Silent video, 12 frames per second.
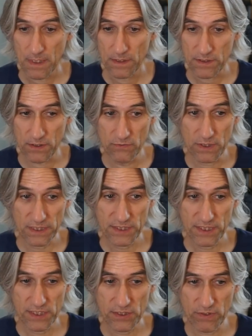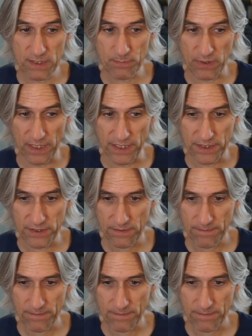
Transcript: So knight d three played,